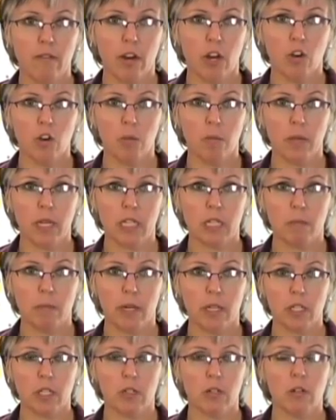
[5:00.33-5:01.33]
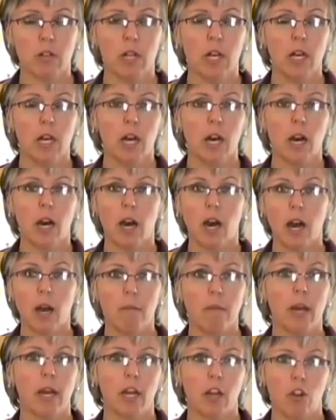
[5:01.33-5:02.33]
hundred piece puzzle, I'm
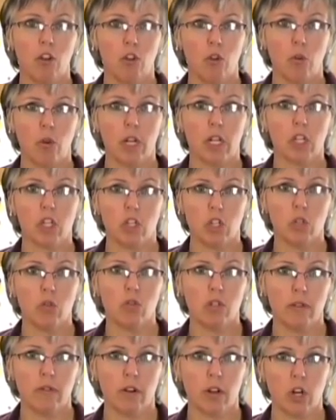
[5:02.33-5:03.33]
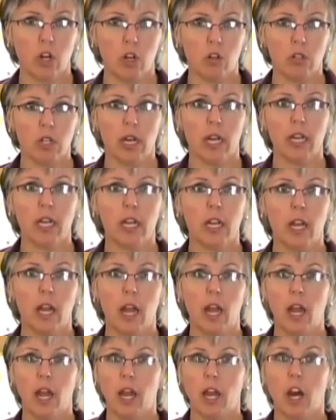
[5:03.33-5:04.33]
not going to do it. It's too difficult. I need
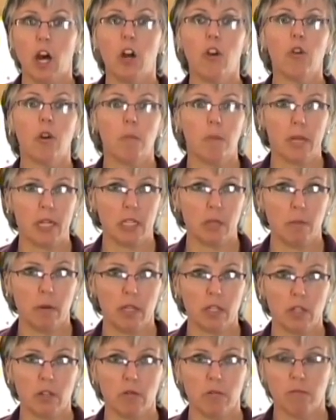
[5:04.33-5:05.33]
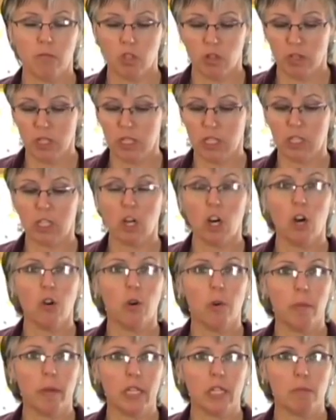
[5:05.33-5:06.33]
a one hundred piece puzzle. So this is the one
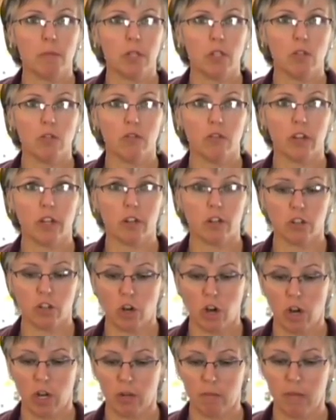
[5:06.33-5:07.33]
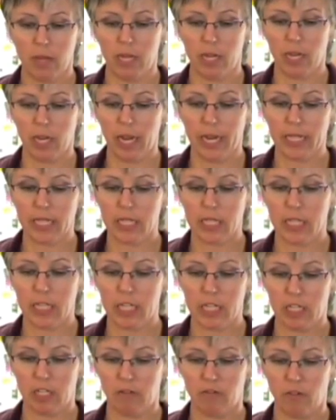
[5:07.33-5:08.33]
hundred piece puzzle for your dog. Make it nice and
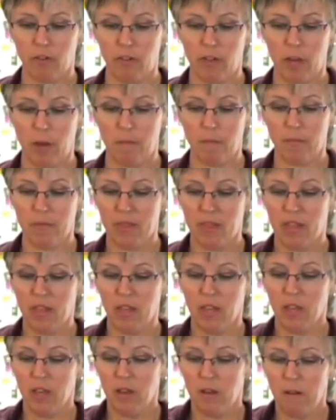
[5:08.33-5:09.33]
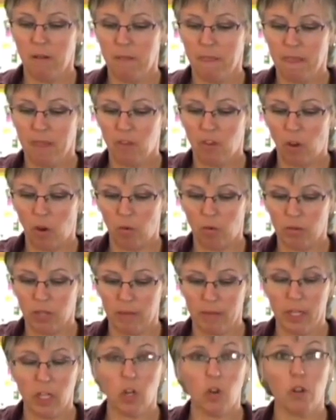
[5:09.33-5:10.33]
easy for them. So
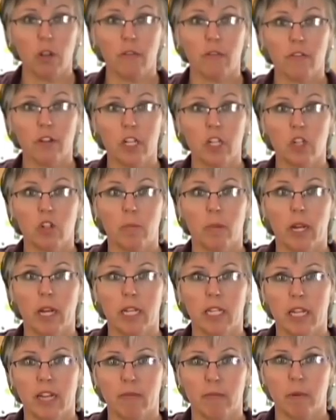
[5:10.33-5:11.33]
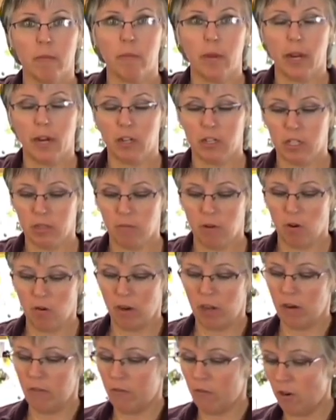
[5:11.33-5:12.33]
let me go to the freezer because I've prepared some
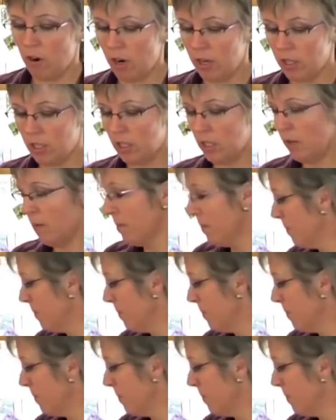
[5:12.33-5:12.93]
already for us.